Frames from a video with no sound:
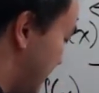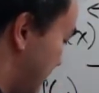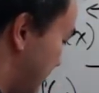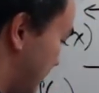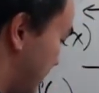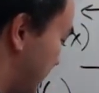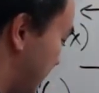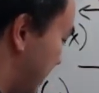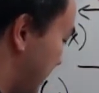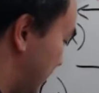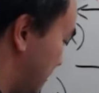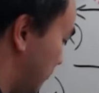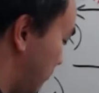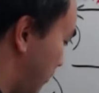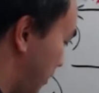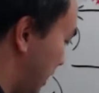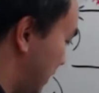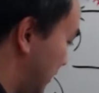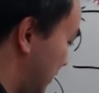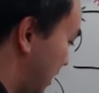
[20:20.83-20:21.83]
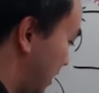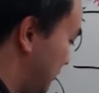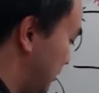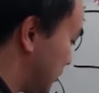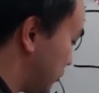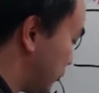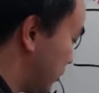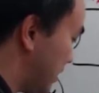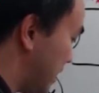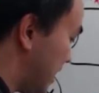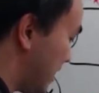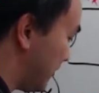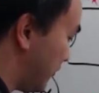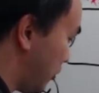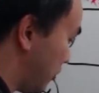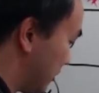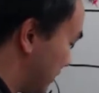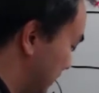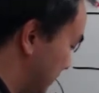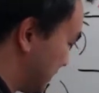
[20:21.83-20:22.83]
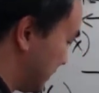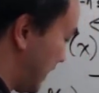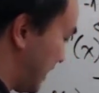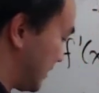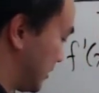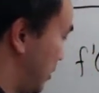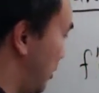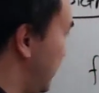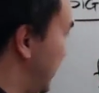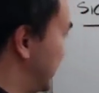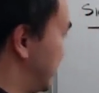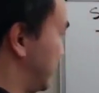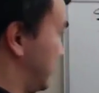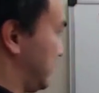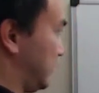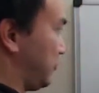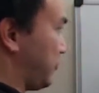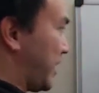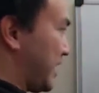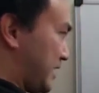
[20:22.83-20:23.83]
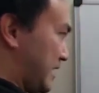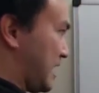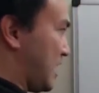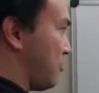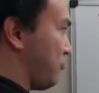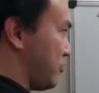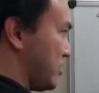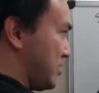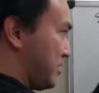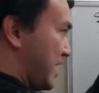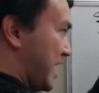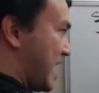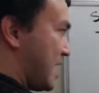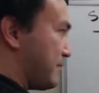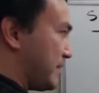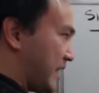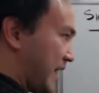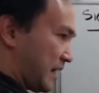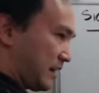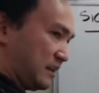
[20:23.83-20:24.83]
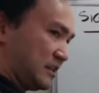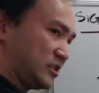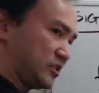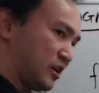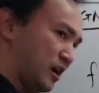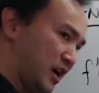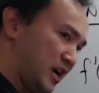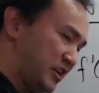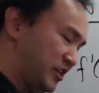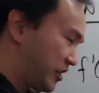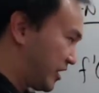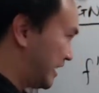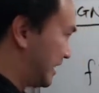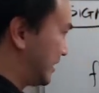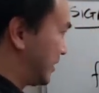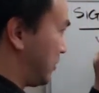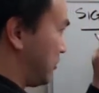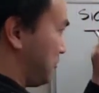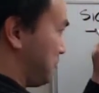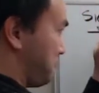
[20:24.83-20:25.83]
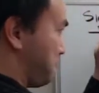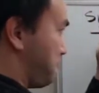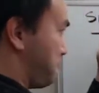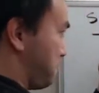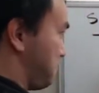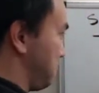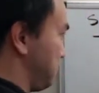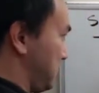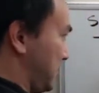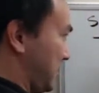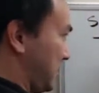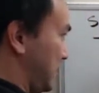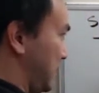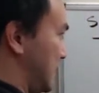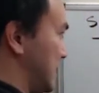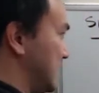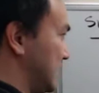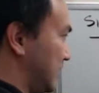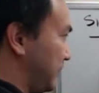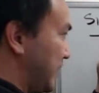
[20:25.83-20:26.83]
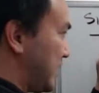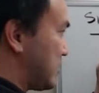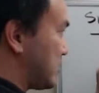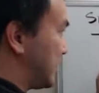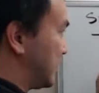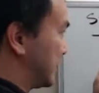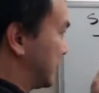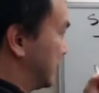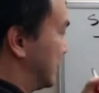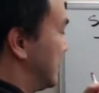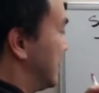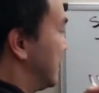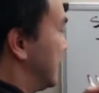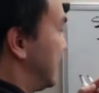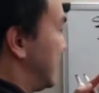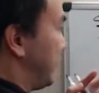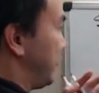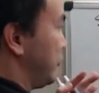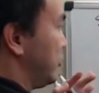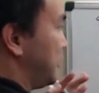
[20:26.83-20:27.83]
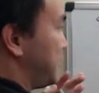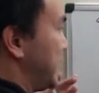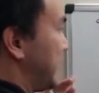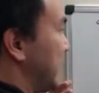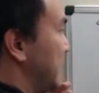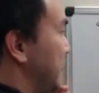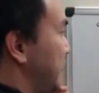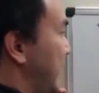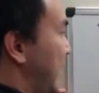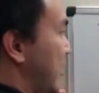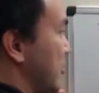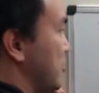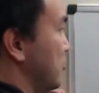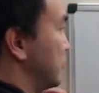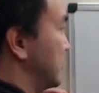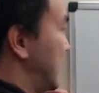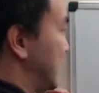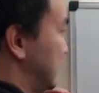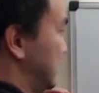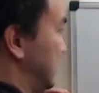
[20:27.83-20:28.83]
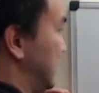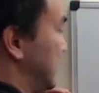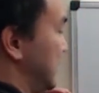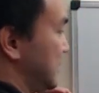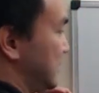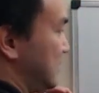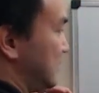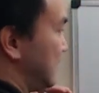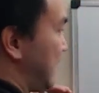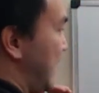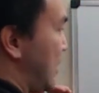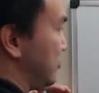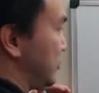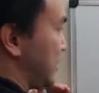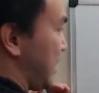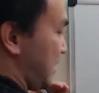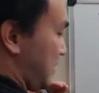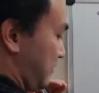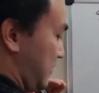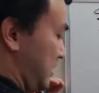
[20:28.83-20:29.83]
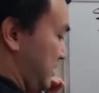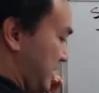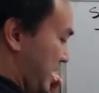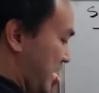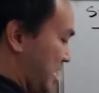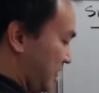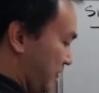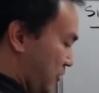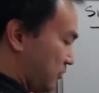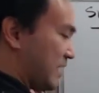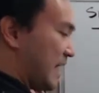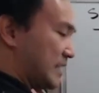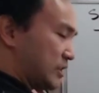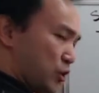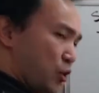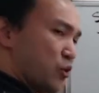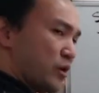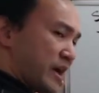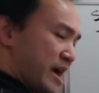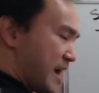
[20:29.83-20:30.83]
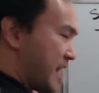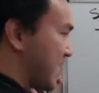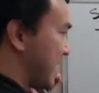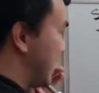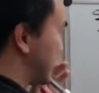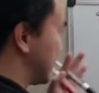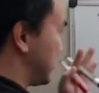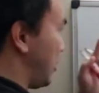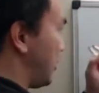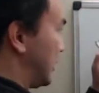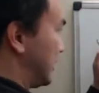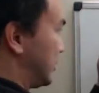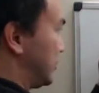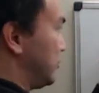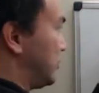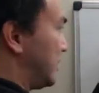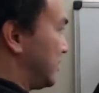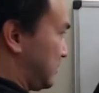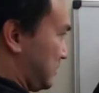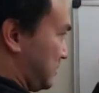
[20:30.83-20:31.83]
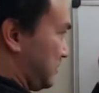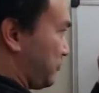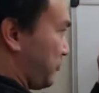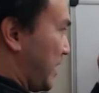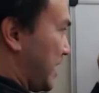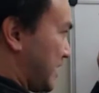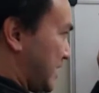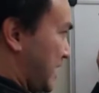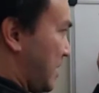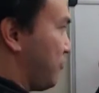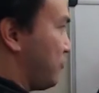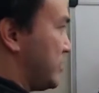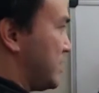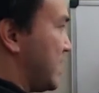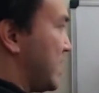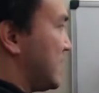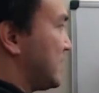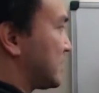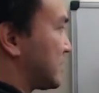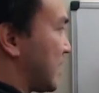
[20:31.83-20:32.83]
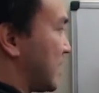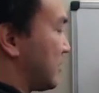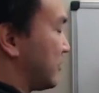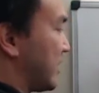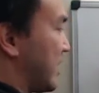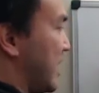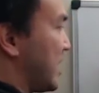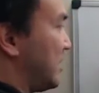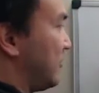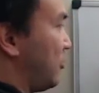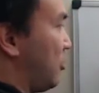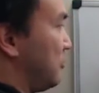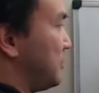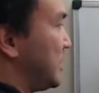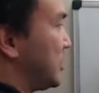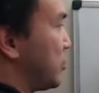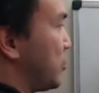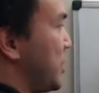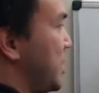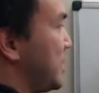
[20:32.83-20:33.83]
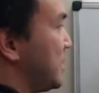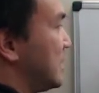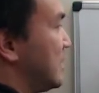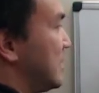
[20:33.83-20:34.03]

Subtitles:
-1, 3 interval, as long as right now we're aiming at the sign chart. So other viewers, if you are picking values at the other outside of this interval, that's okay, as long as you are, right now we're inside of the interval between